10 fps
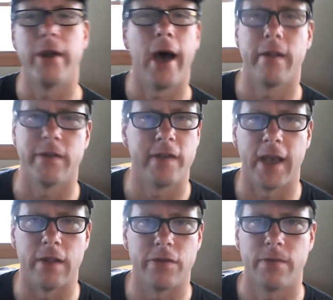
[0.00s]
Nautilus
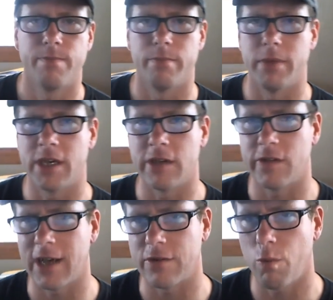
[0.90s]
heads. Because
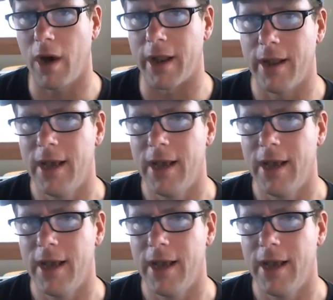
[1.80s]
guess what?